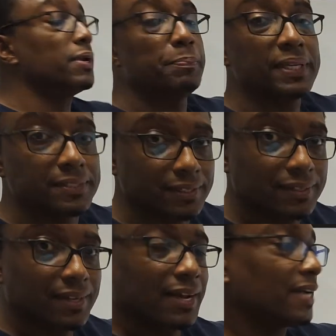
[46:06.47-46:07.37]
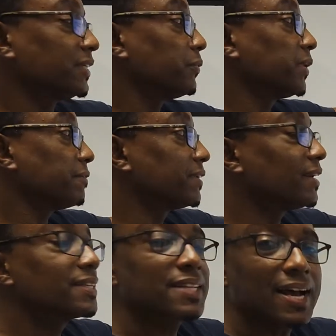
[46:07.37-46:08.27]
repeat. I think we would have
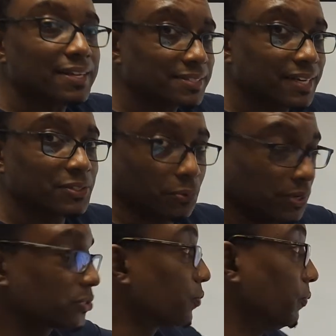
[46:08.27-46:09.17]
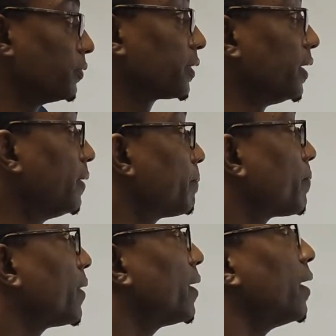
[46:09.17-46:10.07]
done this last night also.
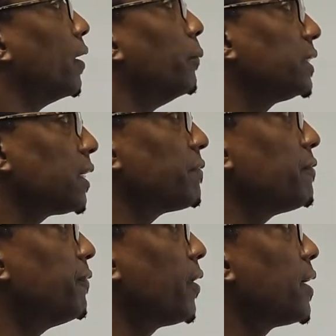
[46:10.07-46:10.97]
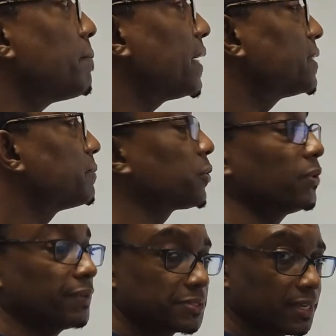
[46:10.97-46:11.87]
Good? Which of the following
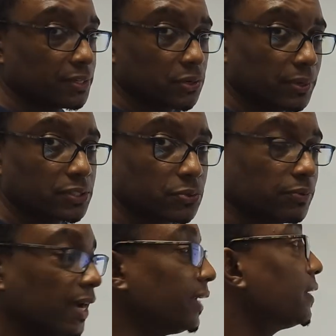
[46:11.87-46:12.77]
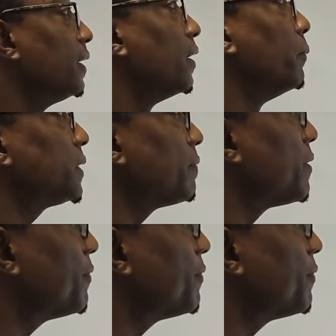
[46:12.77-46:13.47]
so if you see it, you know what to do, right? Which of the